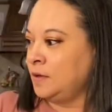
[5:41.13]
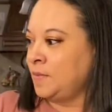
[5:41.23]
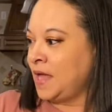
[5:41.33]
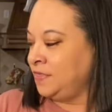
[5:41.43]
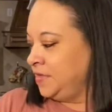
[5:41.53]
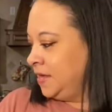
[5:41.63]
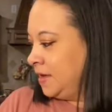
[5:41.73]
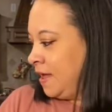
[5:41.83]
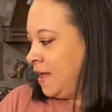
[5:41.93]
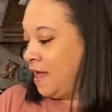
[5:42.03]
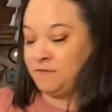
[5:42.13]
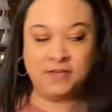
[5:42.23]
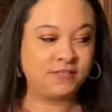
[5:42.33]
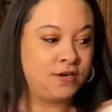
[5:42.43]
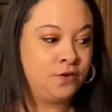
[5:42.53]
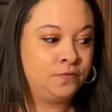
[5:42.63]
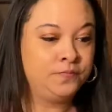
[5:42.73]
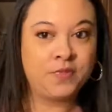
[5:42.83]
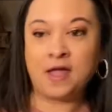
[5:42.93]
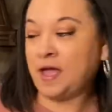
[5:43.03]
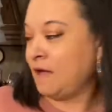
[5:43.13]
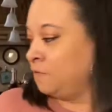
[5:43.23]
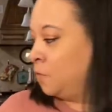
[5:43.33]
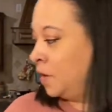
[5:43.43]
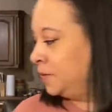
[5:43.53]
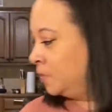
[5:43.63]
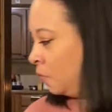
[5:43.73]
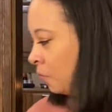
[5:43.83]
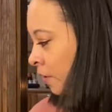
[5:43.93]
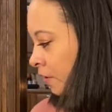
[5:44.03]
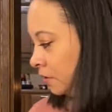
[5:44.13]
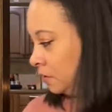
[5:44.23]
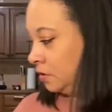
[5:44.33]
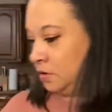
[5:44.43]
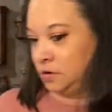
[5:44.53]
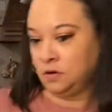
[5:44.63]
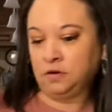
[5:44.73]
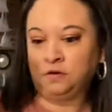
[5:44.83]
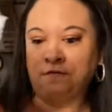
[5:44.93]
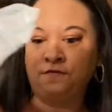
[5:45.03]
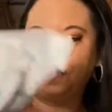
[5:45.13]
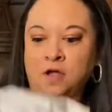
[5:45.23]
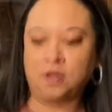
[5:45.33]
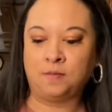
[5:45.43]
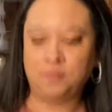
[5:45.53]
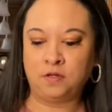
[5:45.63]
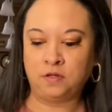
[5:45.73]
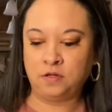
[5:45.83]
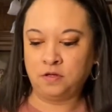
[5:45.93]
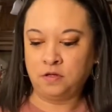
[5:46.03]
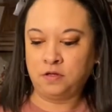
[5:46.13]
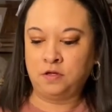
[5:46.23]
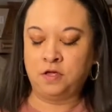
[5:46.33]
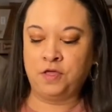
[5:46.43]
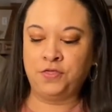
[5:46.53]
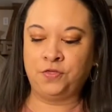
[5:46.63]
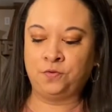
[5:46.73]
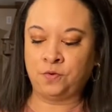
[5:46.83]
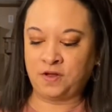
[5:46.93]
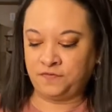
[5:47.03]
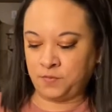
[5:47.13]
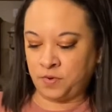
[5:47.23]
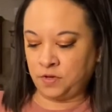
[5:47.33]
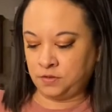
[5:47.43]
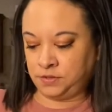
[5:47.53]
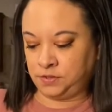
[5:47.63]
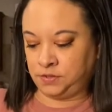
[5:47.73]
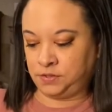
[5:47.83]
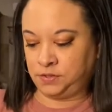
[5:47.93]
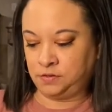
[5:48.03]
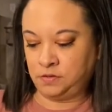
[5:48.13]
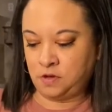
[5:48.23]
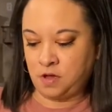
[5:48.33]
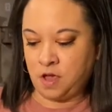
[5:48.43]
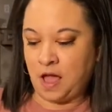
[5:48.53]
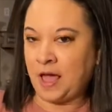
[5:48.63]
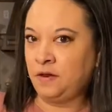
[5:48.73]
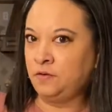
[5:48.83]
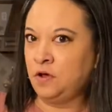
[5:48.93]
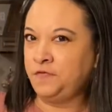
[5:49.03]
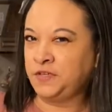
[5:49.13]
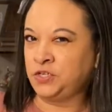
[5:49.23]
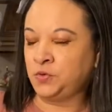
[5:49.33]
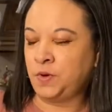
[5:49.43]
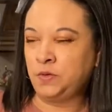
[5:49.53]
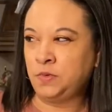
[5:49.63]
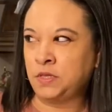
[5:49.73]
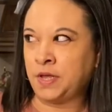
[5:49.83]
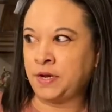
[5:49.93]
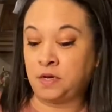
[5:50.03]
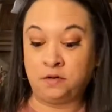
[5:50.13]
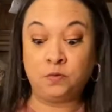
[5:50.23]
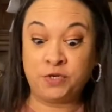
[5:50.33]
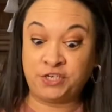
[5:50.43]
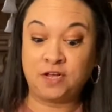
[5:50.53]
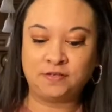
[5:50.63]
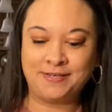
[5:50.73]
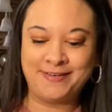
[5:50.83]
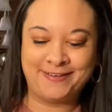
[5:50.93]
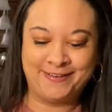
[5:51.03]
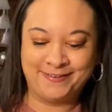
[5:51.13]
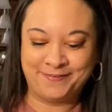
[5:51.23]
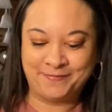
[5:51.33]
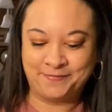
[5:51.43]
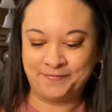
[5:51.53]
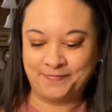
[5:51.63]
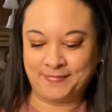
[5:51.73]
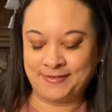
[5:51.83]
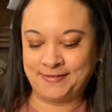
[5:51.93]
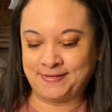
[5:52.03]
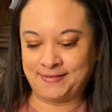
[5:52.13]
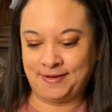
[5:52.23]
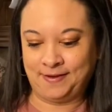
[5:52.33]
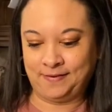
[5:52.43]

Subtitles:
I think I have, yes I do. I have one more from ThriftBooks. I don't know if it's twin related. We shall see. Let's see.